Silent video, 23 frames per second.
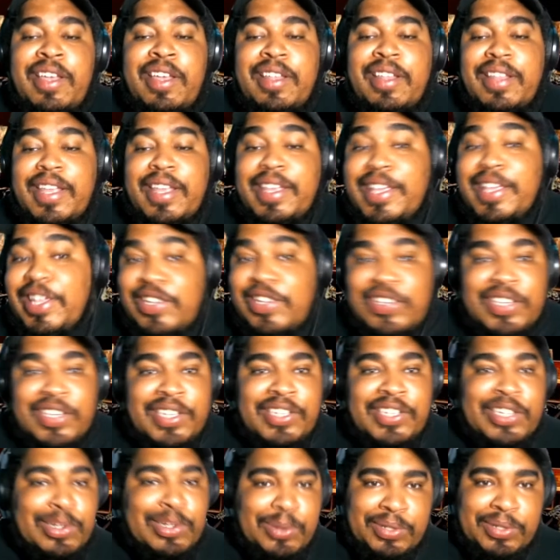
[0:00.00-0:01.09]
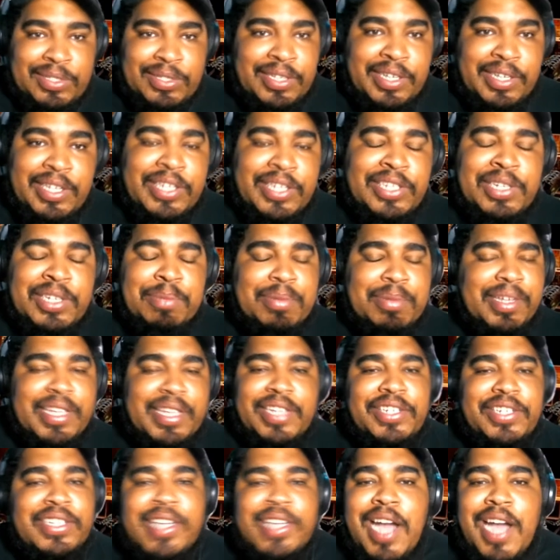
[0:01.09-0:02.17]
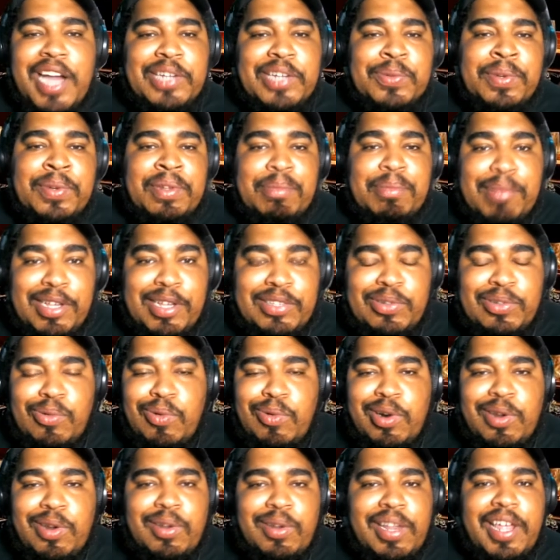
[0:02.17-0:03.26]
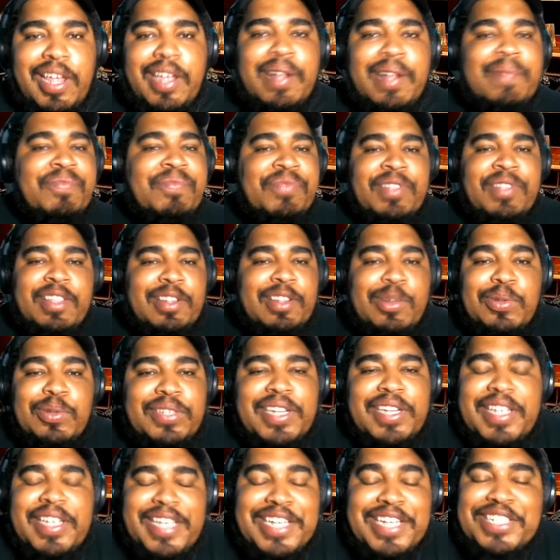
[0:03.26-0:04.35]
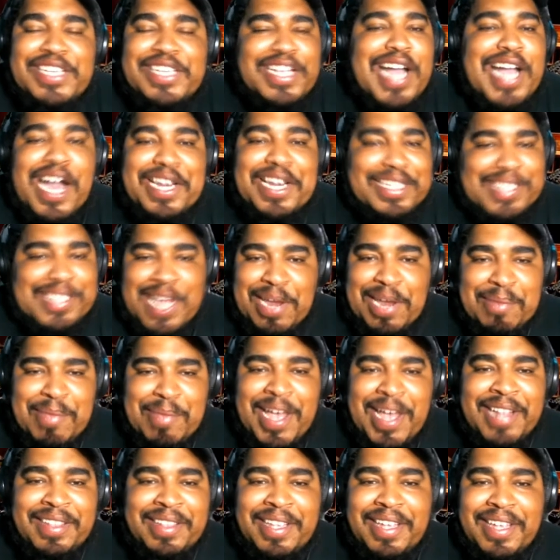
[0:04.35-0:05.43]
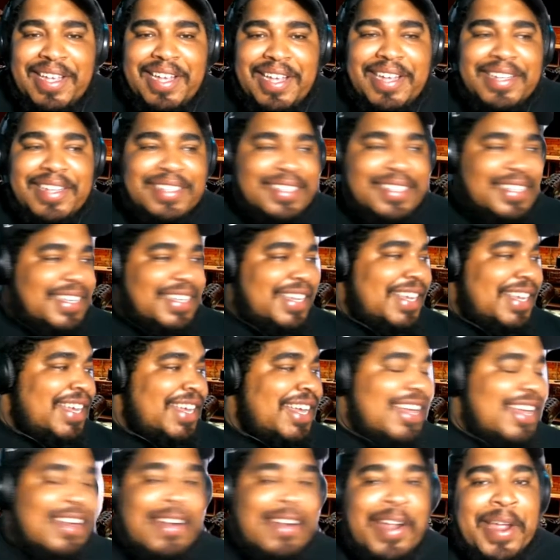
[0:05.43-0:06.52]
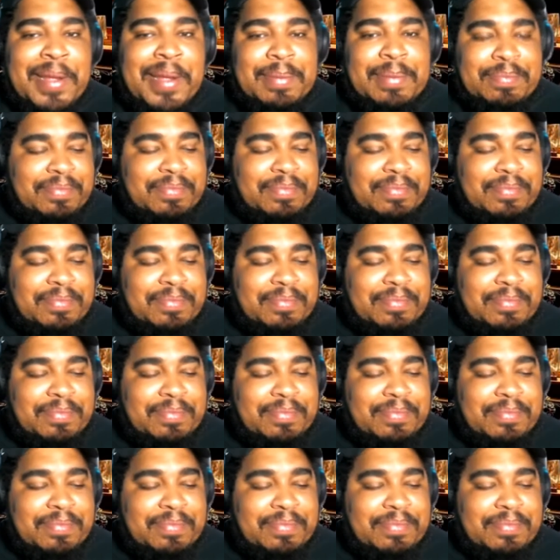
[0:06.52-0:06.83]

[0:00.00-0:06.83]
Then Geechi, she loses to Geechi, but Geechi God is one of the best in the world. Like losing to Geechi God is not a bad thing, guys. All right.